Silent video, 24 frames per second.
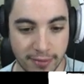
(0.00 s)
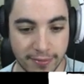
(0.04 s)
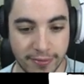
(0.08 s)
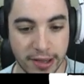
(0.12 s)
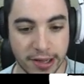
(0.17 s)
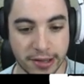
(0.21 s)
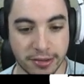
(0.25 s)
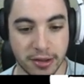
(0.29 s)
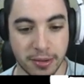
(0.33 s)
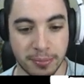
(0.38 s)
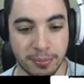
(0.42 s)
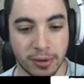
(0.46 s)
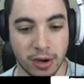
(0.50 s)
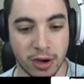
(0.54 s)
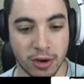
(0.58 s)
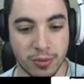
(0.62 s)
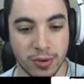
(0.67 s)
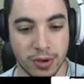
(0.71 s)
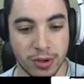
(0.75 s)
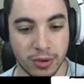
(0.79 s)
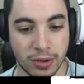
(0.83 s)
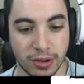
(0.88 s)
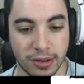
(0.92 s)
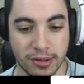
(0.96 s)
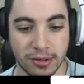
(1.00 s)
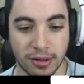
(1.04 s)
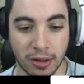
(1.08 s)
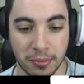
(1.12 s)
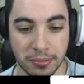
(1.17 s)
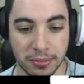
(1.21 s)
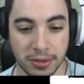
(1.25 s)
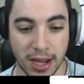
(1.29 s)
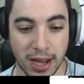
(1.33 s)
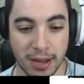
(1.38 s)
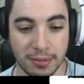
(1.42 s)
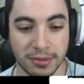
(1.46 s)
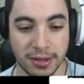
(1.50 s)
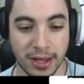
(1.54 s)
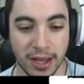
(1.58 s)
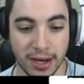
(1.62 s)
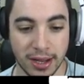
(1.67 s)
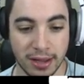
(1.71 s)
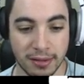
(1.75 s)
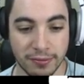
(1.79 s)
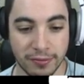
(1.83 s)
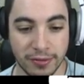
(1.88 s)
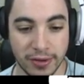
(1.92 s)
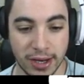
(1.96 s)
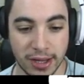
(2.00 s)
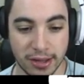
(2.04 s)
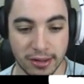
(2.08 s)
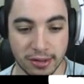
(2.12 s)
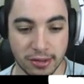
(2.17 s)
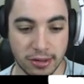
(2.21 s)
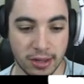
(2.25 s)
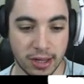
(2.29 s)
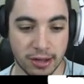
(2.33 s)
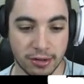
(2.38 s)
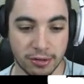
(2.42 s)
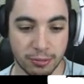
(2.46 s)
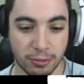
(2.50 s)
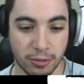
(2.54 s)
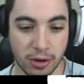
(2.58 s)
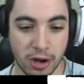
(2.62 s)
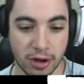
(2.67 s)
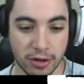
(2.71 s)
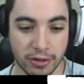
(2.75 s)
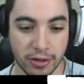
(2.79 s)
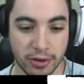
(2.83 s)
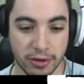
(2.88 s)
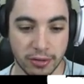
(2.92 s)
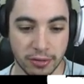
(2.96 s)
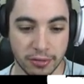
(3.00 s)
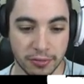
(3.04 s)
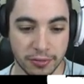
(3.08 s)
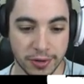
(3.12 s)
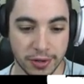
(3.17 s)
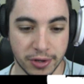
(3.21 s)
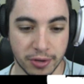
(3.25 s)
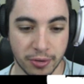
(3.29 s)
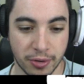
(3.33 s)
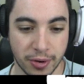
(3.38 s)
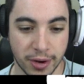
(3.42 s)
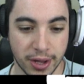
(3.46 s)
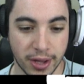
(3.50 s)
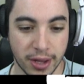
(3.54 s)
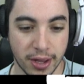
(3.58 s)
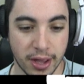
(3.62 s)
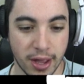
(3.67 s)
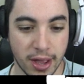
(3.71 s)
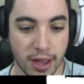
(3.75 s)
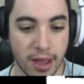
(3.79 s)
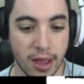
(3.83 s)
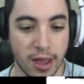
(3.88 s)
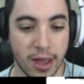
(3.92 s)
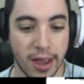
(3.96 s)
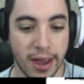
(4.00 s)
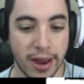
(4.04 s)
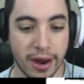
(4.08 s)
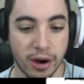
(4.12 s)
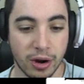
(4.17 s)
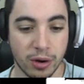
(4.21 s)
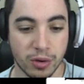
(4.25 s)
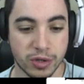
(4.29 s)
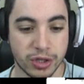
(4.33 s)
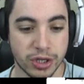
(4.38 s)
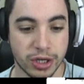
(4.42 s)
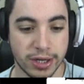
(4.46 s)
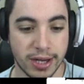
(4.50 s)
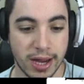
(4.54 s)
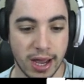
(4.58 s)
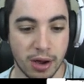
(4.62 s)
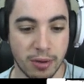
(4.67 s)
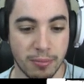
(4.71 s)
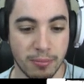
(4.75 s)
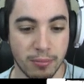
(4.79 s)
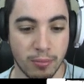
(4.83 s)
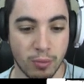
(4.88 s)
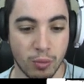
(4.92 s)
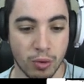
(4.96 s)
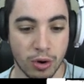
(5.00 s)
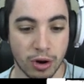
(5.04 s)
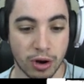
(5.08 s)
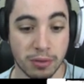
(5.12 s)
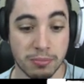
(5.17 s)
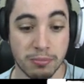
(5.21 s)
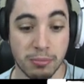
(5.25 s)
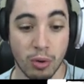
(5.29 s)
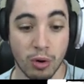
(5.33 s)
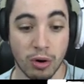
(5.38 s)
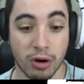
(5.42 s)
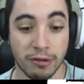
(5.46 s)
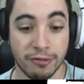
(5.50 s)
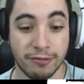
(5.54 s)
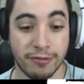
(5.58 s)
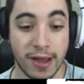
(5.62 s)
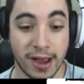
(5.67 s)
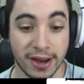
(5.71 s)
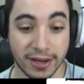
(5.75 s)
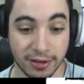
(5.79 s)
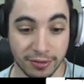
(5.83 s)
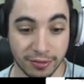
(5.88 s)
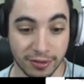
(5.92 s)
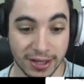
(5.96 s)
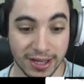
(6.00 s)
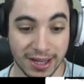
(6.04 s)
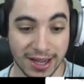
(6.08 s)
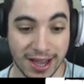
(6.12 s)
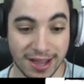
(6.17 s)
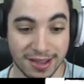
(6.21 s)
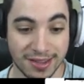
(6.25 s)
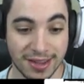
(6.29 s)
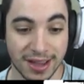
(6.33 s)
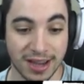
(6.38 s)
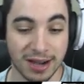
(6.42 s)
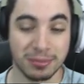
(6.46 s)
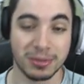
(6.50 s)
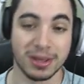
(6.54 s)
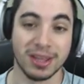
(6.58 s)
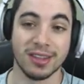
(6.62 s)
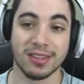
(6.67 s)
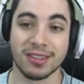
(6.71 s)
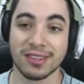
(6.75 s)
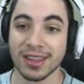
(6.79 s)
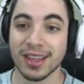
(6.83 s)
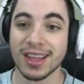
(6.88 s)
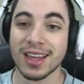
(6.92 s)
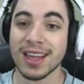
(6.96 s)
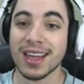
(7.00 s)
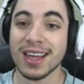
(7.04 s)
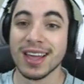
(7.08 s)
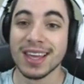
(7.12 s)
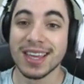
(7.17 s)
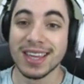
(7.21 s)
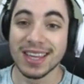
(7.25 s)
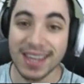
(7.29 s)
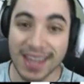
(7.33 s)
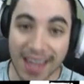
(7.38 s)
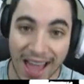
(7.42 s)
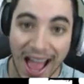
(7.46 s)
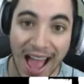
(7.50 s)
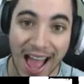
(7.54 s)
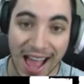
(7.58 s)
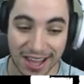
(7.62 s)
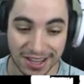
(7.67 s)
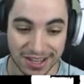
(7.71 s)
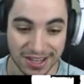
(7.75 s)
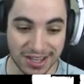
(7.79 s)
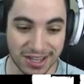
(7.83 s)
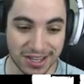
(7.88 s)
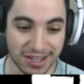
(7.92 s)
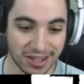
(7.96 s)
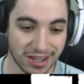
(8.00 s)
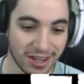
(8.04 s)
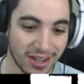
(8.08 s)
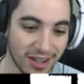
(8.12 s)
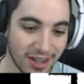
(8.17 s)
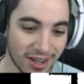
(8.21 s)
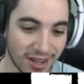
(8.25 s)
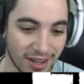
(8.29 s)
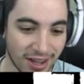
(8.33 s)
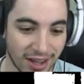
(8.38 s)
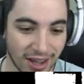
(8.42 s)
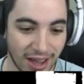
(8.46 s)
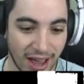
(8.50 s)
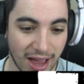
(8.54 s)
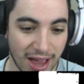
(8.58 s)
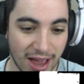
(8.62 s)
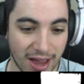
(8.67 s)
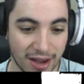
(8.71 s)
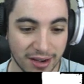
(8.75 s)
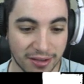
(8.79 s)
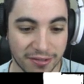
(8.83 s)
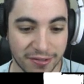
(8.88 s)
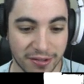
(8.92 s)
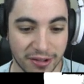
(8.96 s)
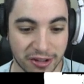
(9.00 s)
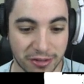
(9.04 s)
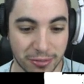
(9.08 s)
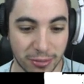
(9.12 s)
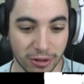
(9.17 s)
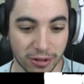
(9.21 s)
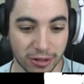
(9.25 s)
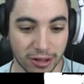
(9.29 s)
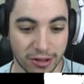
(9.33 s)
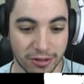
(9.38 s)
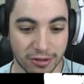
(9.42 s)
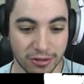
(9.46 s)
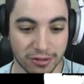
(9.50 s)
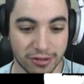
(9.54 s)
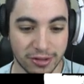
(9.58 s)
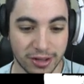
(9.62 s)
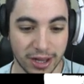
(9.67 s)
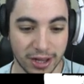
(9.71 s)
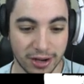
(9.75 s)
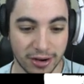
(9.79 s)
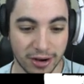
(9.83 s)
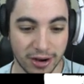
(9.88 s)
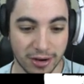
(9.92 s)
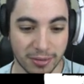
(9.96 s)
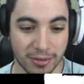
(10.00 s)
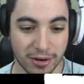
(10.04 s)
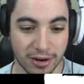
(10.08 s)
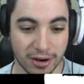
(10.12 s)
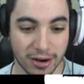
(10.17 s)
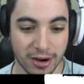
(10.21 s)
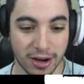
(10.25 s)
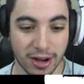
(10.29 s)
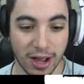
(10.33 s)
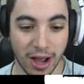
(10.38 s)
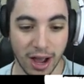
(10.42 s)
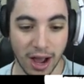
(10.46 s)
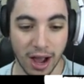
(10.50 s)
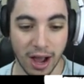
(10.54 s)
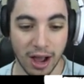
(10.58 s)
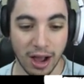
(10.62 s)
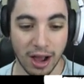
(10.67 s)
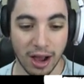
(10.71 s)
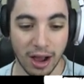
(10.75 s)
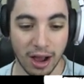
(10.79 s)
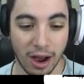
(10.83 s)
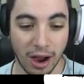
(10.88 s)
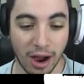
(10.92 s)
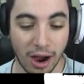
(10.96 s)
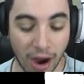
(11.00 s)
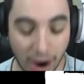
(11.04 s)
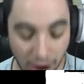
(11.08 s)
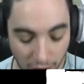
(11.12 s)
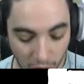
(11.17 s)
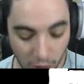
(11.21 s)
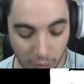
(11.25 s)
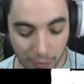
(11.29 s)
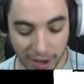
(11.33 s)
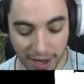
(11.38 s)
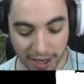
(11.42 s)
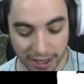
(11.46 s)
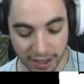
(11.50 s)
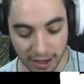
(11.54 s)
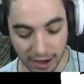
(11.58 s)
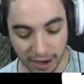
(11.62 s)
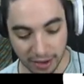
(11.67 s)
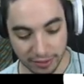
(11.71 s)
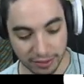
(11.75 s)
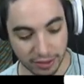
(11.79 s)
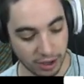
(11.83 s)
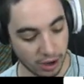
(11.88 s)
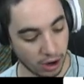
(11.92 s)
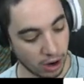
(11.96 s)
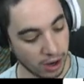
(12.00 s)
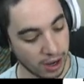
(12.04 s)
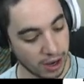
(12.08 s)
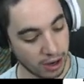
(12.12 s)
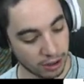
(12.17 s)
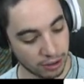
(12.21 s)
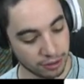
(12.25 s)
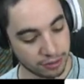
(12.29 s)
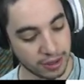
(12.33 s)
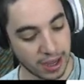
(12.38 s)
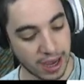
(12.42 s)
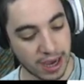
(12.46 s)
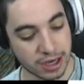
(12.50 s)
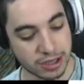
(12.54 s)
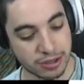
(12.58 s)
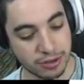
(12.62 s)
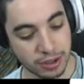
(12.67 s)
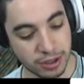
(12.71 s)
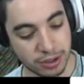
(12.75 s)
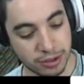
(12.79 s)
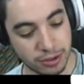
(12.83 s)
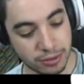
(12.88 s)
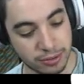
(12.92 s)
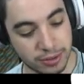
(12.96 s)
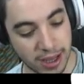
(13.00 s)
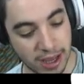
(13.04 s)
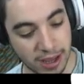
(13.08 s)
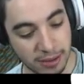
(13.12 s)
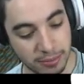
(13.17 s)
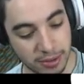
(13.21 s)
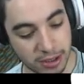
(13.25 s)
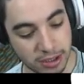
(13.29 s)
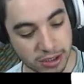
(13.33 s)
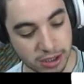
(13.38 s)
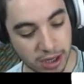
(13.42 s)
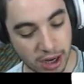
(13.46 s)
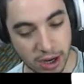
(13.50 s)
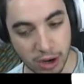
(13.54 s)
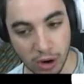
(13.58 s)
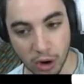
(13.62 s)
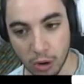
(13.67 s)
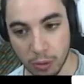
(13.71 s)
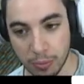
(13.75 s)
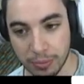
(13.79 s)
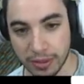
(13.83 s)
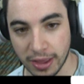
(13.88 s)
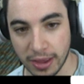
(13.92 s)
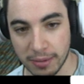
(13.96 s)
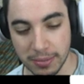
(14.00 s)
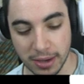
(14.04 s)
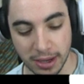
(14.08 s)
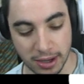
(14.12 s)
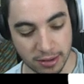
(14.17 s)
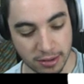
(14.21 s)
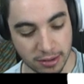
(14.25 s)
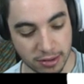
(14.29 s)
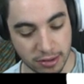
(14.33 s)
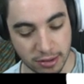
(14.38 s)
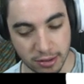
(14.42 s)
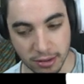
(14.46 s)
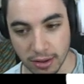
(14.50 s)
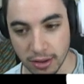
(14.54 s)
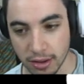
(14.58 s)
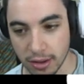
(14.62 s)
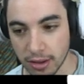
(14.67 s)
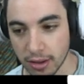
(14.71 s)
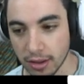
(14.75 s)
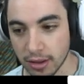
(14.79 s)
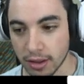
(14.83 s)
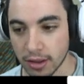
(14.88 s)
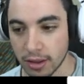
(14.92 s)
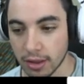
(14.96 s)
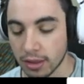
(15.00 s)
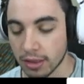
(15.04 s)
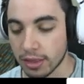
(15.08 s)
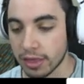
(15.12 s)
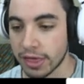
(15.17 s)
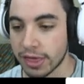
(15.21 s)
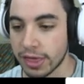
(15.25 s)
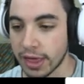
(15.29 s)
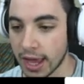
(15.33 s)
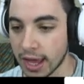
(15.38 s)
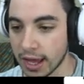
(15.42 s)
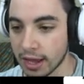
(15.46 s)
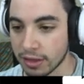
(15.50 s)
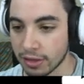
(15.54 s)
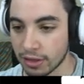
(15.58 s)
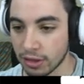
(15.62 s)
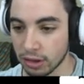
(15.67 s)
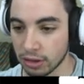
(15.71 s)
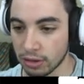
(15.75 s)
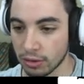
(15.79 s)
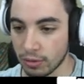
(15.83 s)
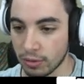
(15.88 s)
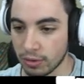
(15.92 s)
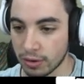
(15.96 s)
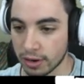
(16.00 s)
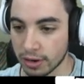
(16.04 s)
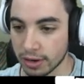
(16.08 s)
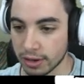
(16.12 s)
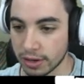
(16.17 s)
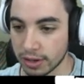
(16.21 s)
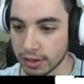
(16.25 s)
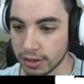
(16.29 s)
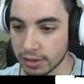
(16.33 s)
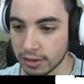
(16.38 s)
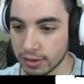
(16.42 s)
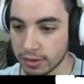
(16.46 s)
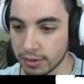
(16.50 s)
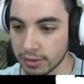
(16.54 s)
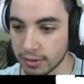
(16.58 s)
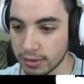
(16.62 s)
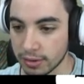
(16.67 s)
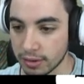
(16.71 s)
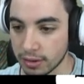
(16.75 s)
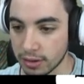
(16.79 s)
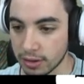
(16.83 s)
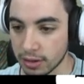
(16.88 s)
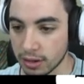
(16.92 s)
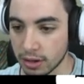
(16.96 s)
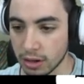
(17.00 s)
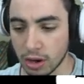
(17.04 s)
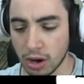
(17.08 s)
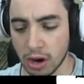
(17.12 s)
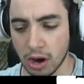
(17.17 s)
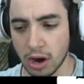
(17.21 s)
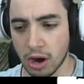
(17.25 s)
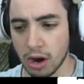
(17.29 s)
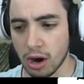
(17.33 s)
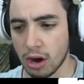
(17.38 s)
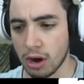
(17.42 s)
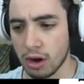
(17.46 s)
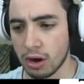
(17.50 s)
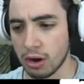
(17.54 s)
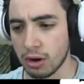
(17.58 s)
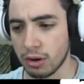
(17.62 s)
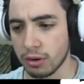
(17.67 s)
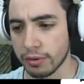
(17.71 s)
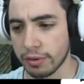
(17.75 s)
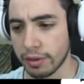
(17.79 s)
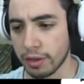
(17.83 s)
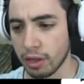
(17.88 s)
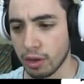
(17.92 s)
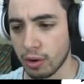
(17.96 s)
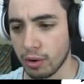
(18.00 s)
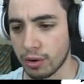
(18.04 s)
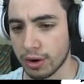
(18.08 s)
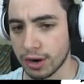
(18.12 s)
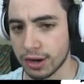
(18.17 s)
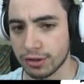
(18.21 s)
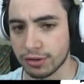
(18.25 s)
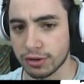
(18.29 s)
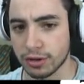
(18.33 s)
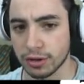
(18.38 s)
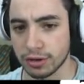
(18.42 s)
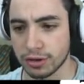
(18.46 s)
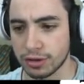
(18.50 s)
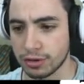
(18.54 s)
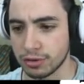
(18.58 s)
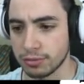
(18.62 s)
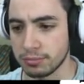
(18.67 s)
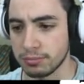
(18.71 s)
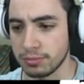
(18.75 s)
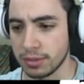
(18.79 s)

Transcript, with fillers: Fixed a bug where you could sometimes get infinite sticks, rocks in inventory. Arrows should now work more effectively against enemies. Yes! And visible lizard skin armor. Oh my god, the arrows actually do damage, I hope that means. Thank the Lord. Oh, the Lord is good to